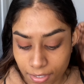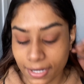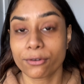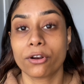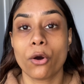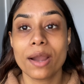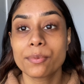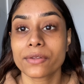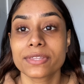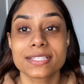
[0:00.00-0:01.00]
I don't know, I
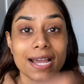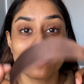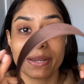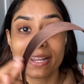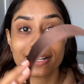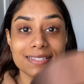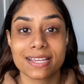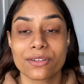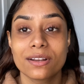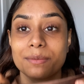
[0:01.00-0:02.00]
brought this headband because I
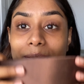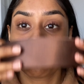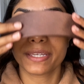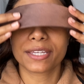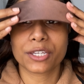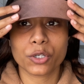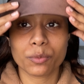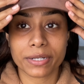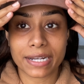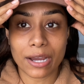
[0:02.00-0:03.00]
thought it might be cute,
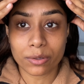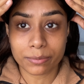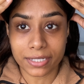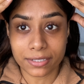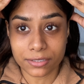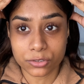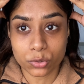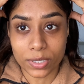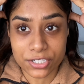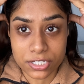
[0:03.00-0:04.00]
but now I'm like, do
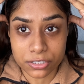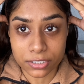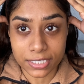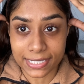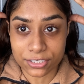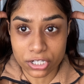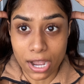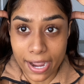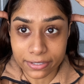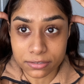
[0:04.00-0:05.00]
I just look like a
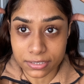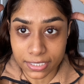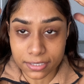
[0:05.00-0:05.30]
child?